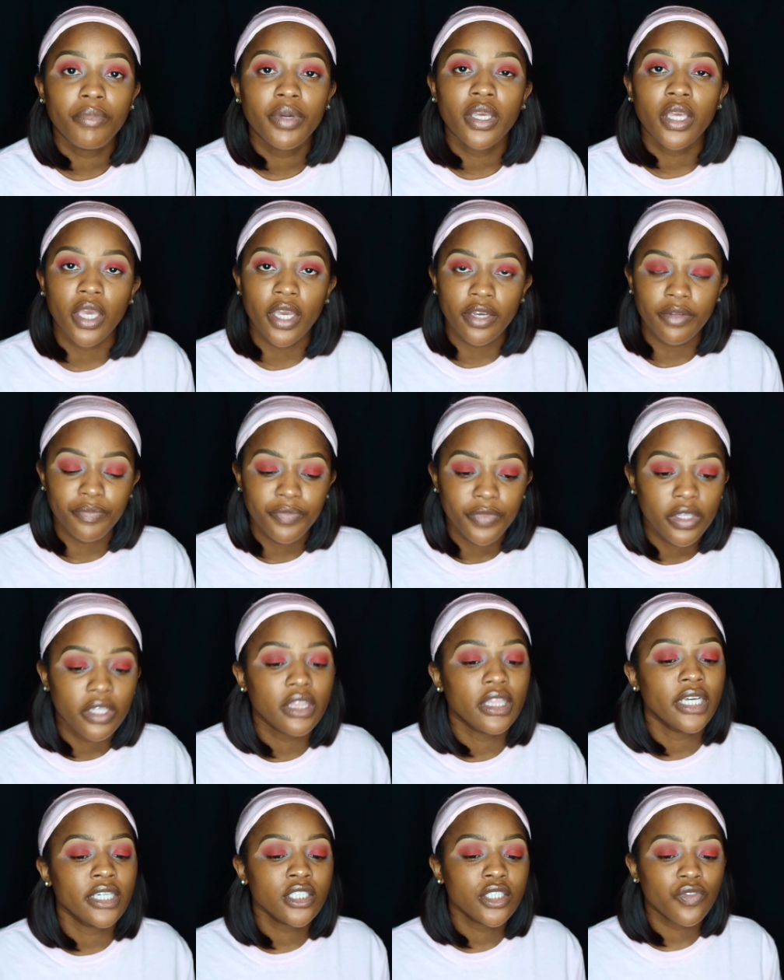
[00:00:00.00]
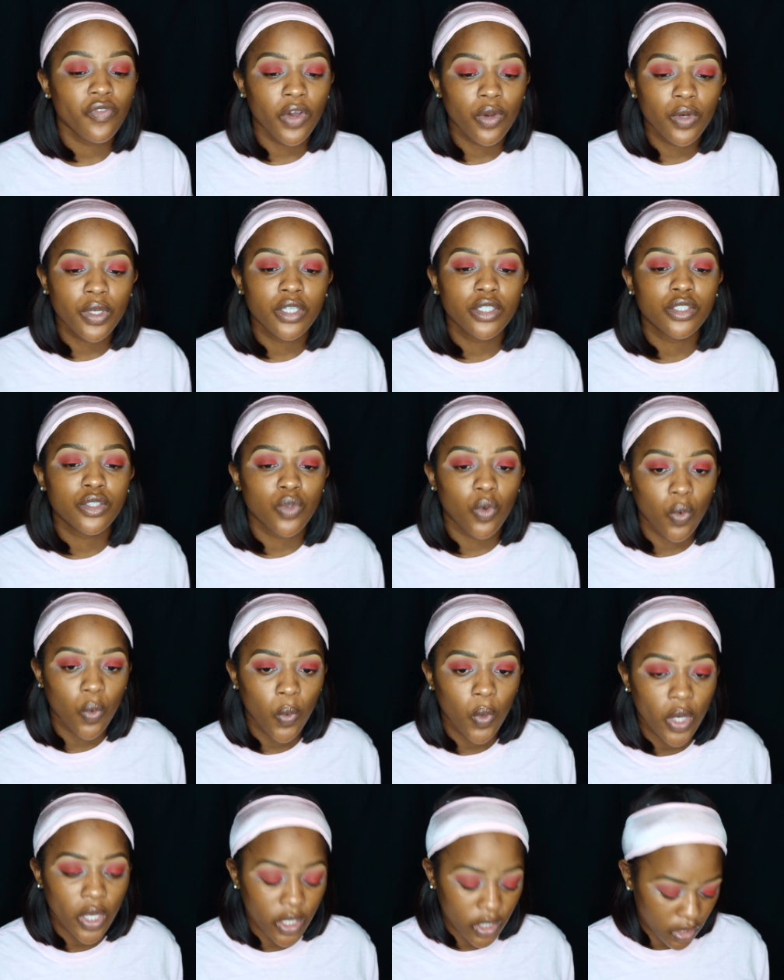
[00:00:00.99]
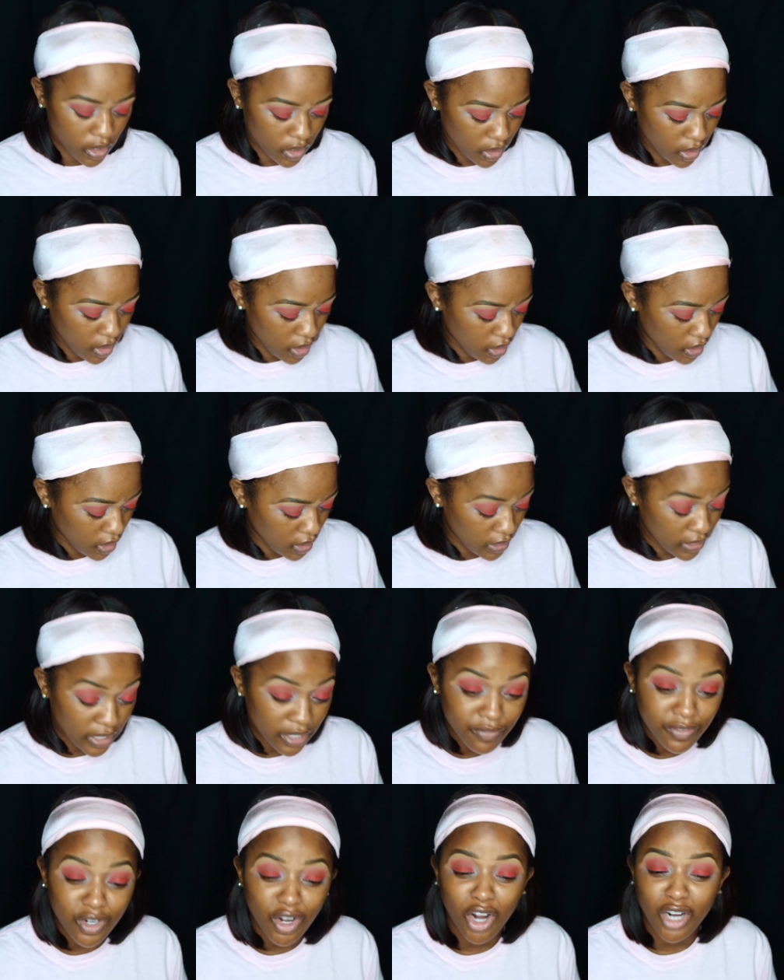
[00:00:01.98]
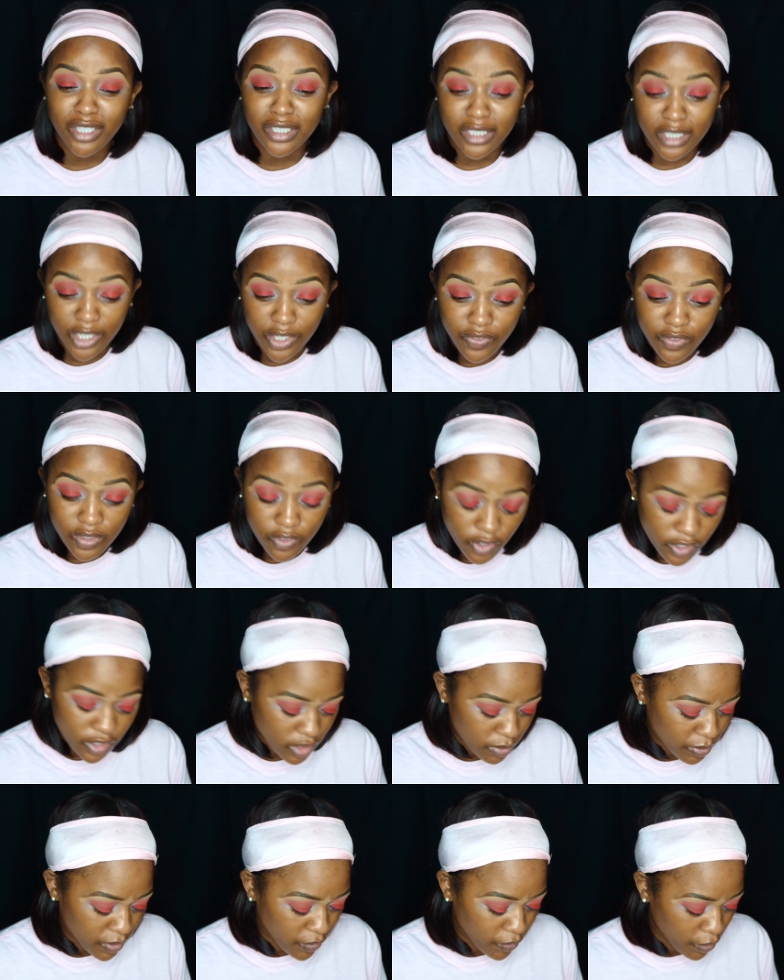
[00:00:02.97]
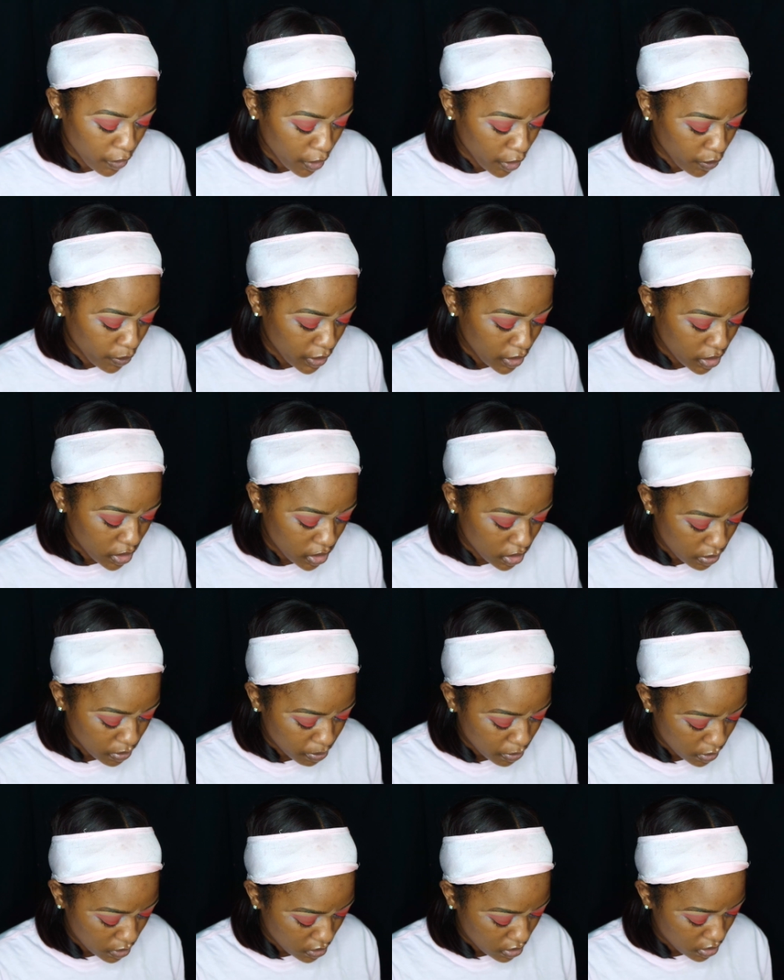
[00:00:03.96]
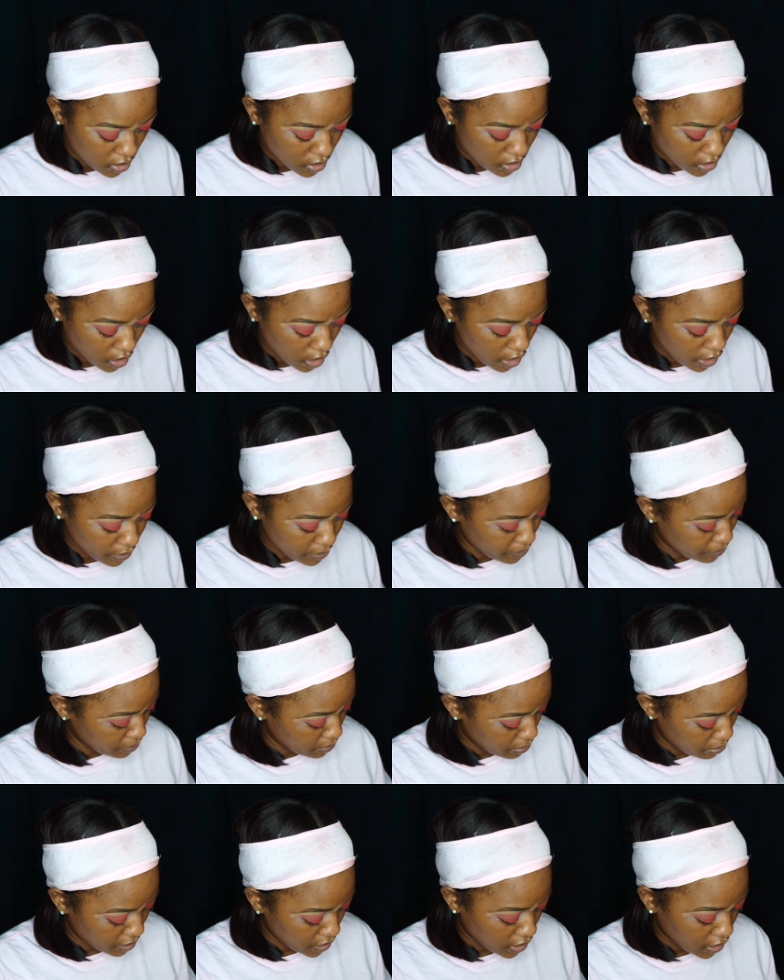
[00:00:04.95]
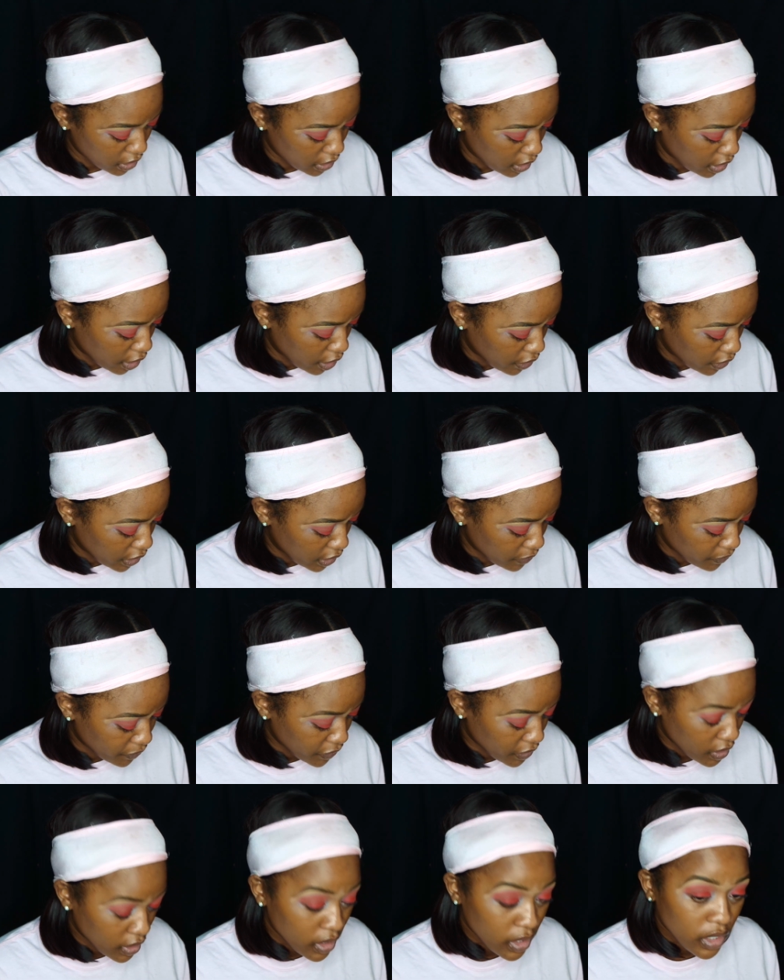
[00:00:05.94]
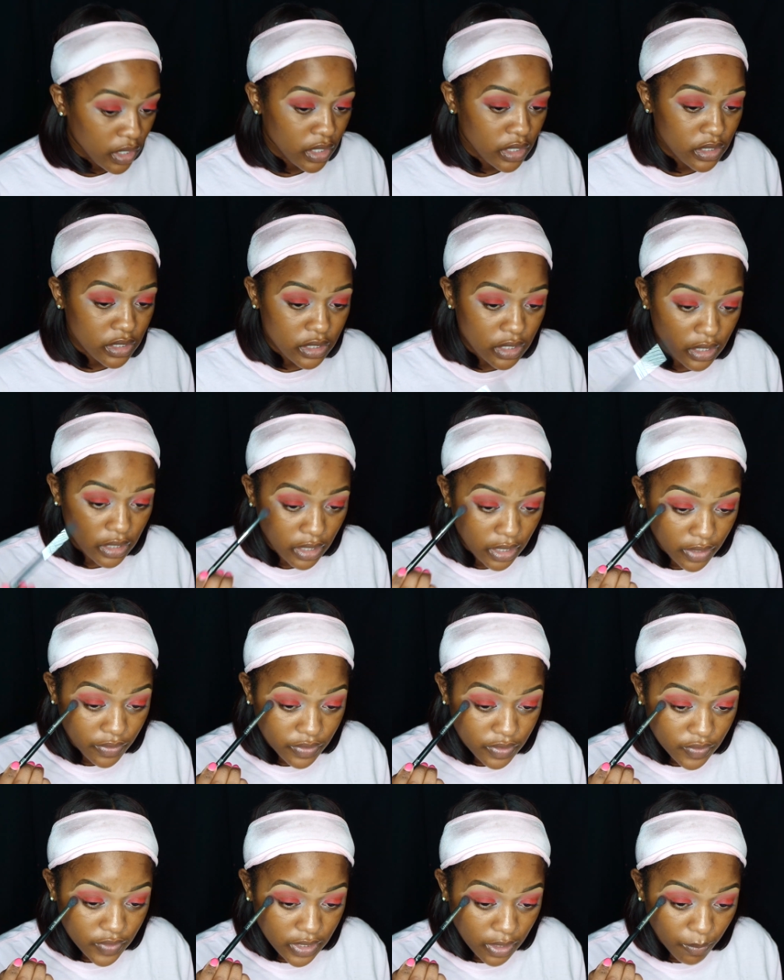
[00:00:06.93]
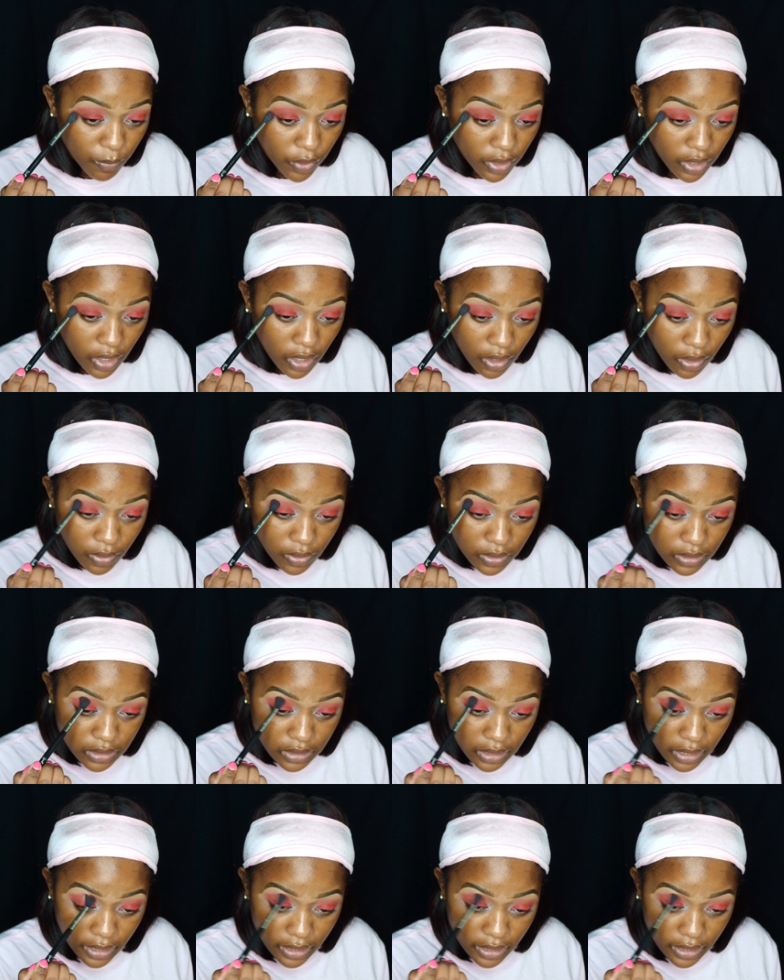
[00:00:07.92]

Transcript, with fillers: But yeah, let's focus on loving ourselves first before we start being in a hurry to love someone else.